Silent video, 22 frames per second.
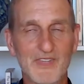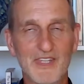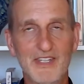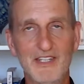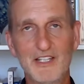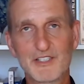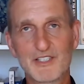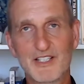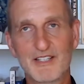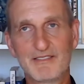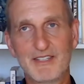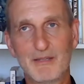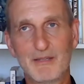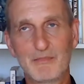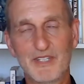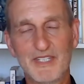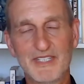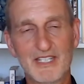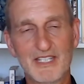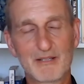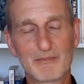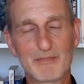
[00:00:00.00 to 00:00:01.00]
you know just i'm
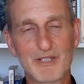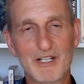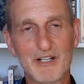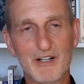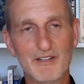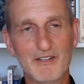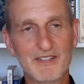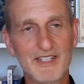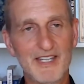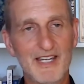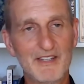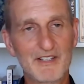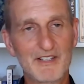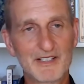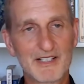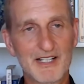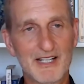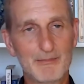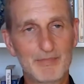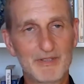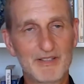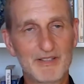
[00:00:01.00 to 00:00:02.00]
thinking about all the other
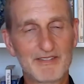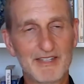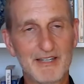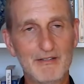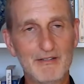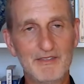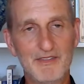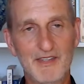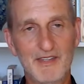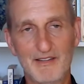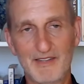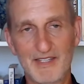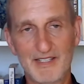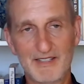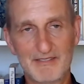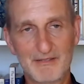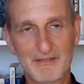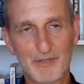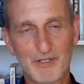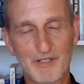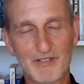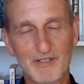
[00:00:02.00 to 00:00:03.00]
couples out there
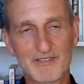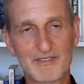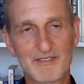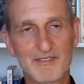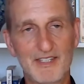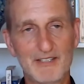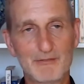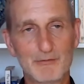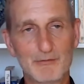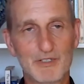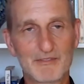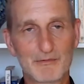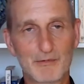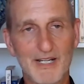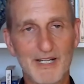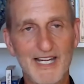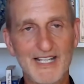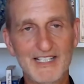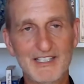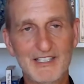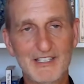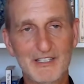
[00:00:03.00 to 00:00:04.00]
like the person that was
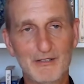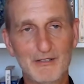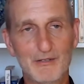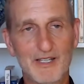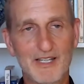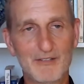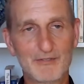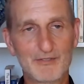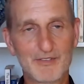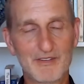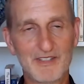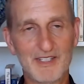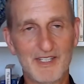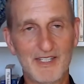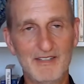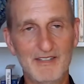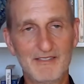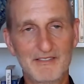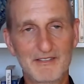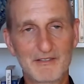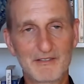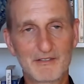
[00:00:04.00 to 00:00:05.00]
writing you after the
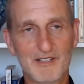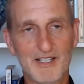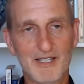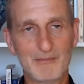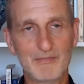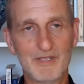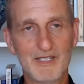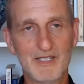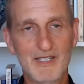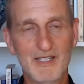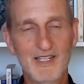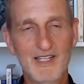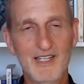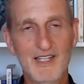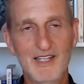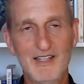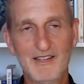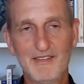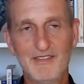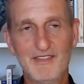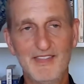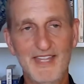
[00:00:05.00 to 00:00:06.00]
instagram
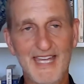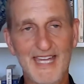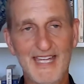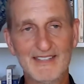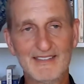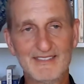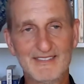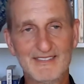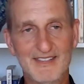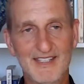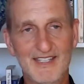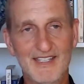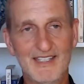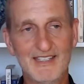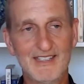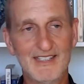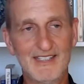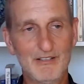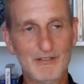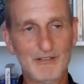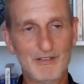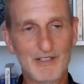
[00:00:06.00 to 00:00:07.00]
that uh,
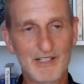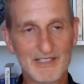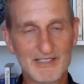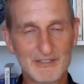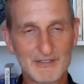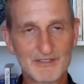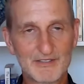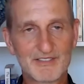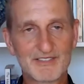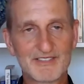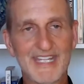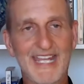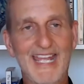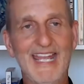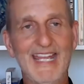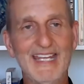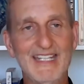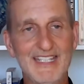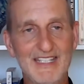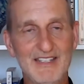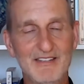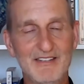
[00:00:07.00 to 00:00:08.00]
you know
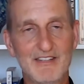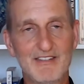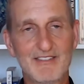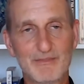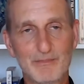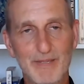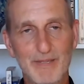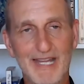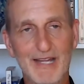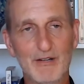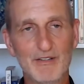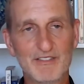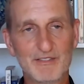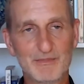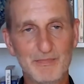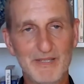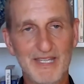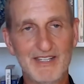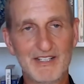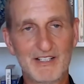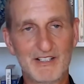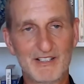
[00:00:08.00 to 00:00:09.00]
understanding the spouse
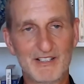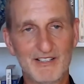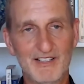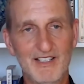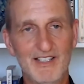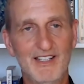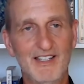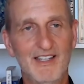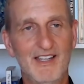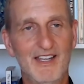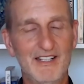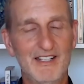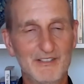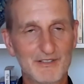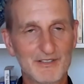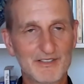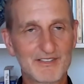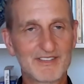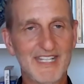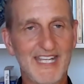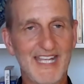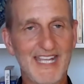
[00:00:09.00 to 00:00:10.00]
better
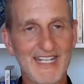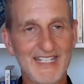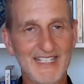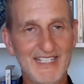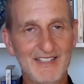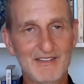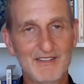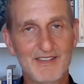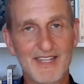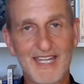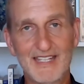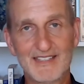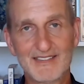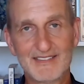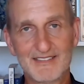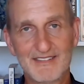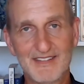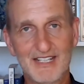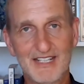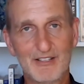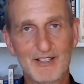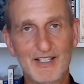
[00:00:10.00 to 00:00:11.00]
understanding that
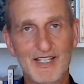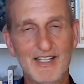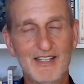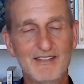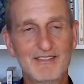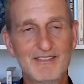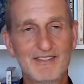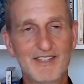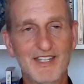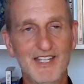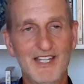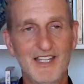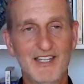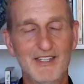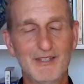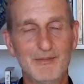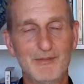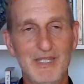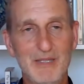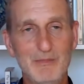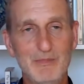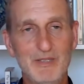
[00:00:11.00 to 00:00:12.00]
there is
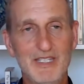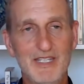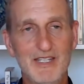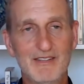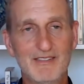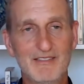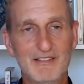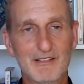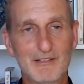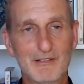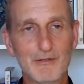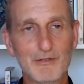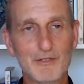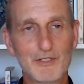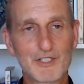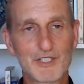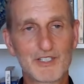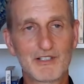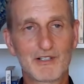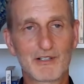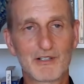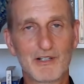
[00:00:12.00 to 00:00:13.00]
maybe a
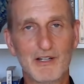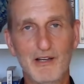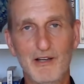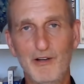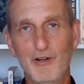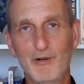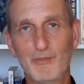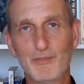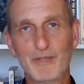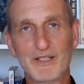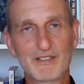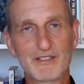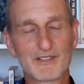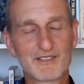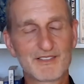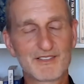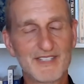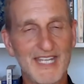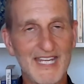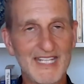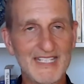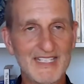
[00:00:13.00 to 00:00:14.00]
solution or hope
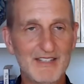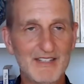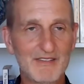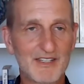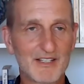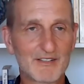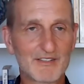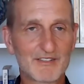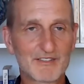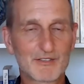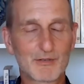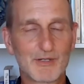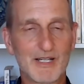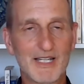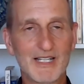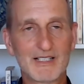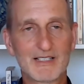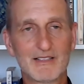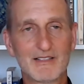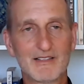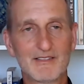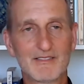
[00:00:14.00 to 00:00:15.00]
understanding their
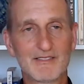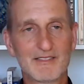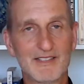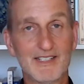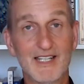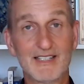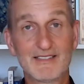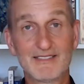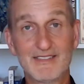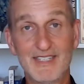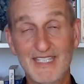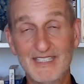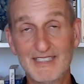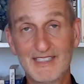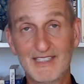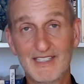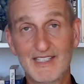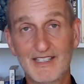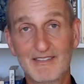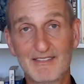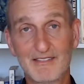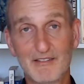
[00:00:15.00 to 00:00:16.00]
struggles and not
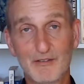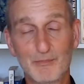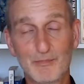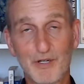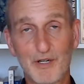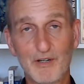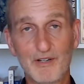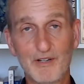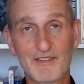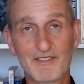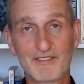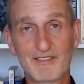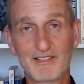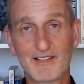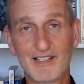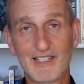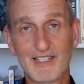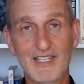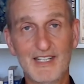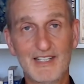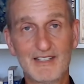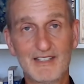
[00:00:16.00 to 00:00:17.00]
taking it so
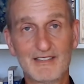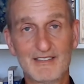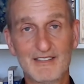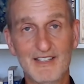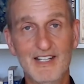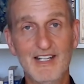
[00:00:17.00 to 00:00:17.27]
personally and